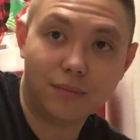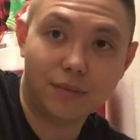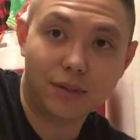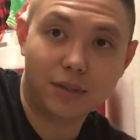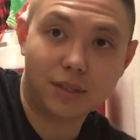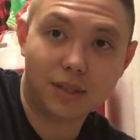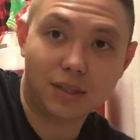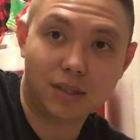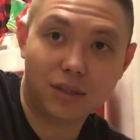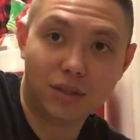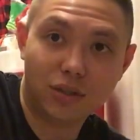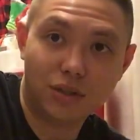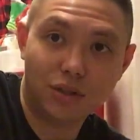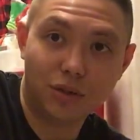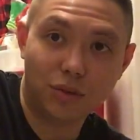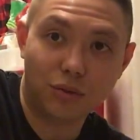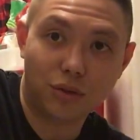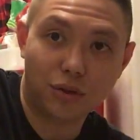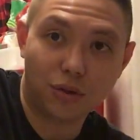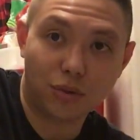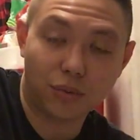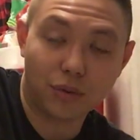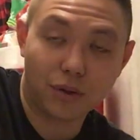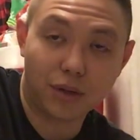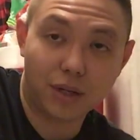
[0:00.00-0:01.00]
This is issue
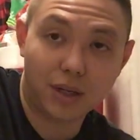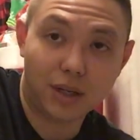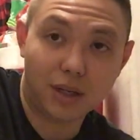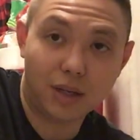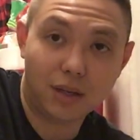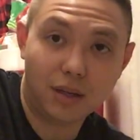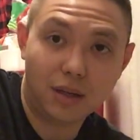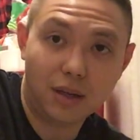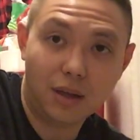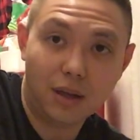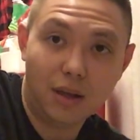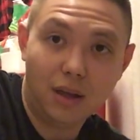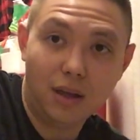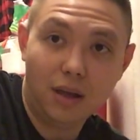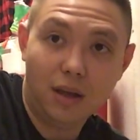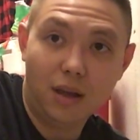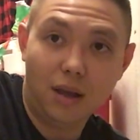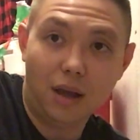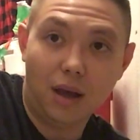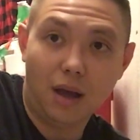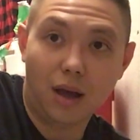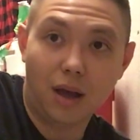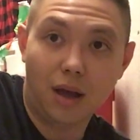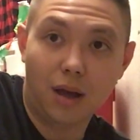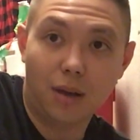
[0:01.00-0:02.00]
3
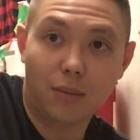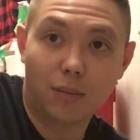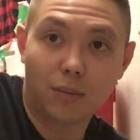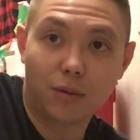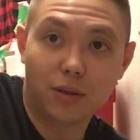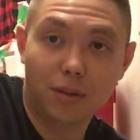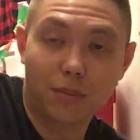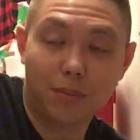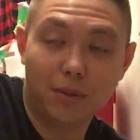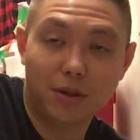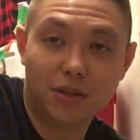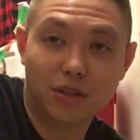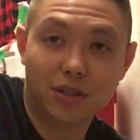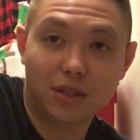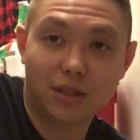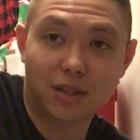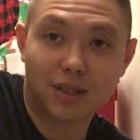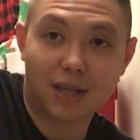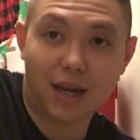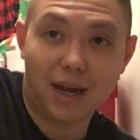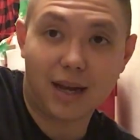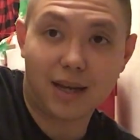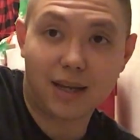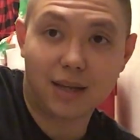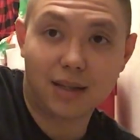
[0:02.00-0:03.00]
with a bunch of
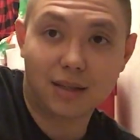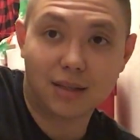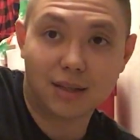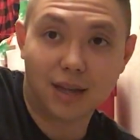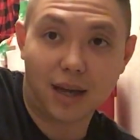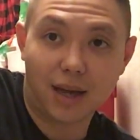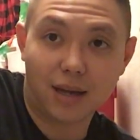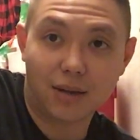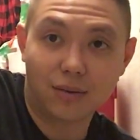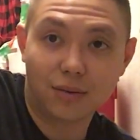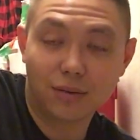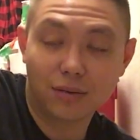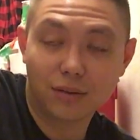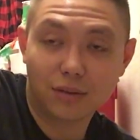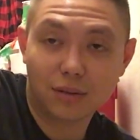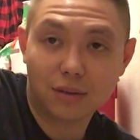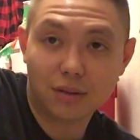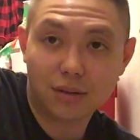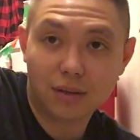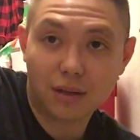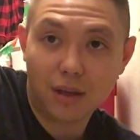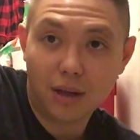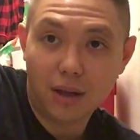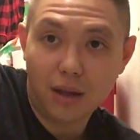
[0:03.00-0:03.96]
tie-in titles,